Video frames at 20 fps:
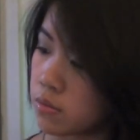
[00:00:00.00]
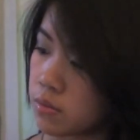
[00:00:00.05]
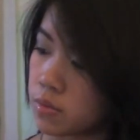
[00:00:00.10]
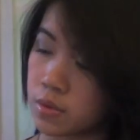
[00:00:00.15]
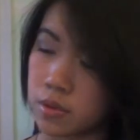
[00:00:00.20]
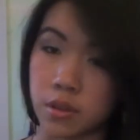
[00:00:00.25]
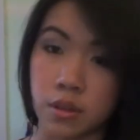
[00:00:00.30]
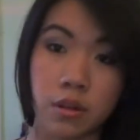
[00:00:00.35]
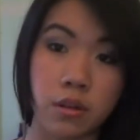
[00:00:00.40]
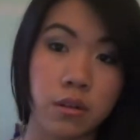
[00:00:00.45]

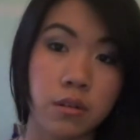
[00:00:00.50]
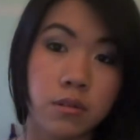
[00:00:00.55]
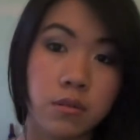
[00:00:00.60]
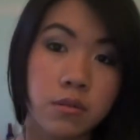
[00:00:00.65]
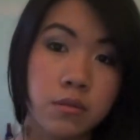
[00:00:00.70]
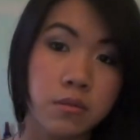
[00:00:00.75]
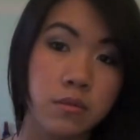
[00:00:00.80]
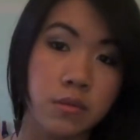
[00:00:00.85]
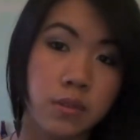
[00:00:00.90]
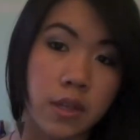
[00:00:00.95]
So
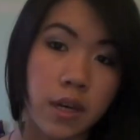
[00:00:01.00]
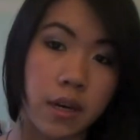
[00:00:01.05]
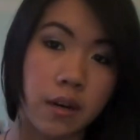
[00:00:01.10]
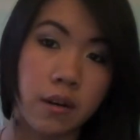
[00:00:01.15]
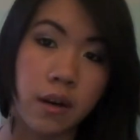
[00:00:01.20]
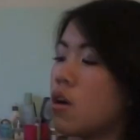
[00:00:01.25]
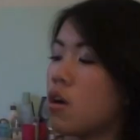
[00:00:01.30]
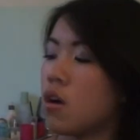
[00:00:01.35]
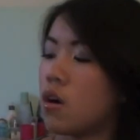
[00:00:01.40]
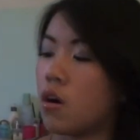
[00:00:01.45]

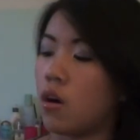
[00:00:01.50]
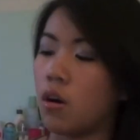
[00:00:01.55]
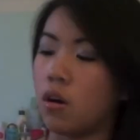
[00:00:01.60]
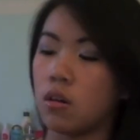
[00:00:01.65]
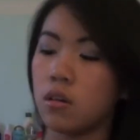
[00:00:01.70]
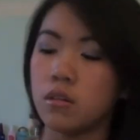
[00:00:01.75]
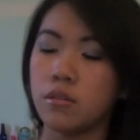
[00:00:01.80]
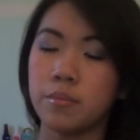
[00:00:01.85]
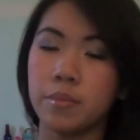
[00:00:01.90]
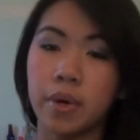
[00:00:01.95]
yeah,
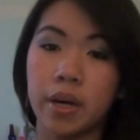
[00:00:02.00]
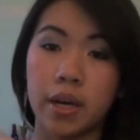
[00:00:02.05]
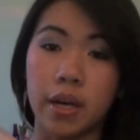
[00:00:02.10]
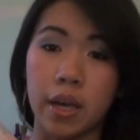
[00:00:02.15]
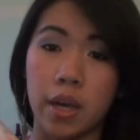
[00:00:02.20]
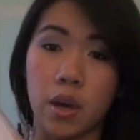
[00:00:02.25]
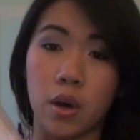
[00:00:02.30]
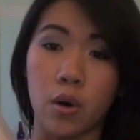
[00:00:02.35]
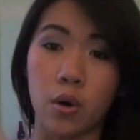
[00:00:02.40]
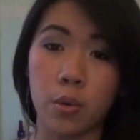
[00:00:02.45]
all of
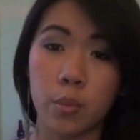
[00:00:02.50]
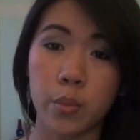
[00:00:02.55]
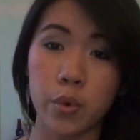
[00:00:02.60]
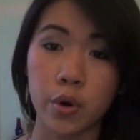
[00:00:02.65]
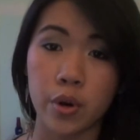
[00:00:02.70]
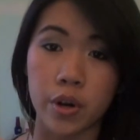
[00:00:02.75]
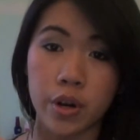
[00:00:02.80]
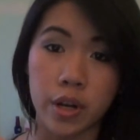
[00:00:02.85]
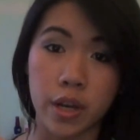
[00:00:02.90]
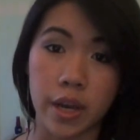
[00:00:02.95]
my
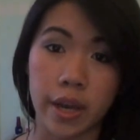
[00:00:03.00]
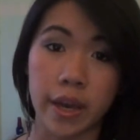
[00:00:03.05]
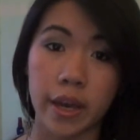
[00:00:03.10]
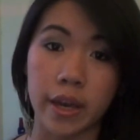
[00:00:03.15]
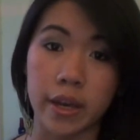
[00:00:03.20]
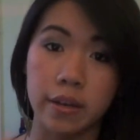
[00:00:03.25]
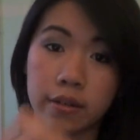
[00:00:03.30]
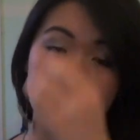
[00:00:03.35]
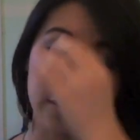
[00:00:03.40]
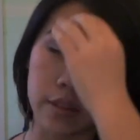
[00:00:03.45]
homework
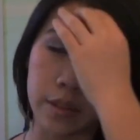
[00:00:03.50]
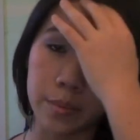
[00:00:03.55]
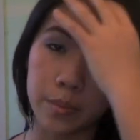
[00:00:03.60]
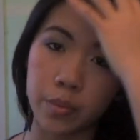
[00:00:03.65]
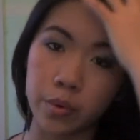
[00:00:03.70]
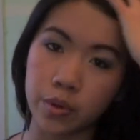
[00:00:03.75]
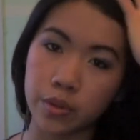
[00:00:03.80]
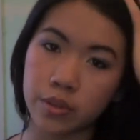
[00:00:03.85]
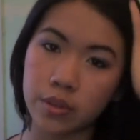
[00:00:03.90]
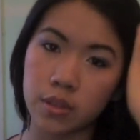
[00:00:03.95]
and
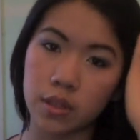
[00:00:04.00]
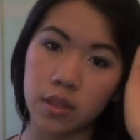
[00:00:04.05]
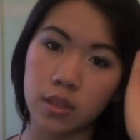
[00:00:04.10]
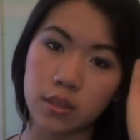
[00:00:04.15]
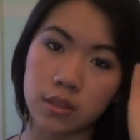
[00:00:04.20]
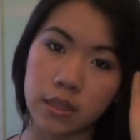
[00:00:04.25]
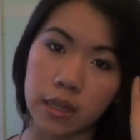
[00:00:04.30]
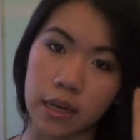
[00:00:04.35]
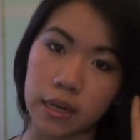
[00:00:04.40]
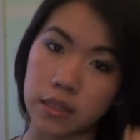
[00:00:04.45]
important
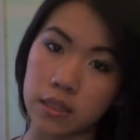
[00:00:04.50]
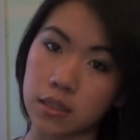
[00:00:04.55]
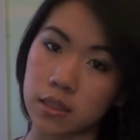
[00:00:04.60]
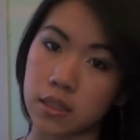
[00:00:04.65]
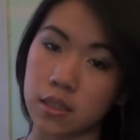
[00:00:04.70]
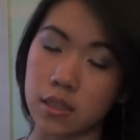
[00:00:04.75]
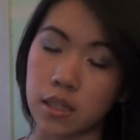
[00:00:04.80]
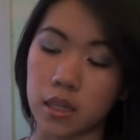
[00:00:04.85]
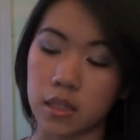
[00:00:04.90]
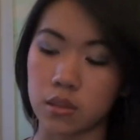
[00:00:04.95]
things that I need
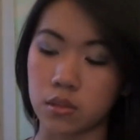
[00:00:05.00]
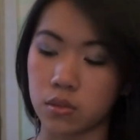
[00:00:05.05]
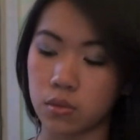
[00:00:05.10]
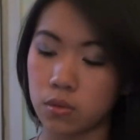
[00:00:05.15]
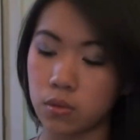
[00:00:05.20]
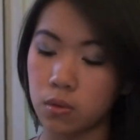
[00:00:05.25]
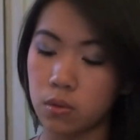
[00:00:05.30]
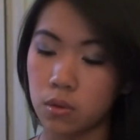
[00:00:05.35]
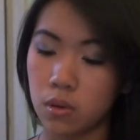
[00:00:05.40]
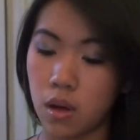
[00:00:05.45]
to take to
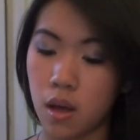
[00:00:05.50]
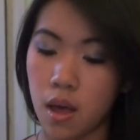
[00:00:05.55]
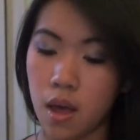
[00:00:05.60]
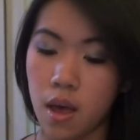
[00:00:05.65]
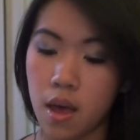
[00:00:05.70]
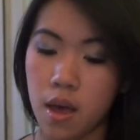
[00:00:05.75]
school.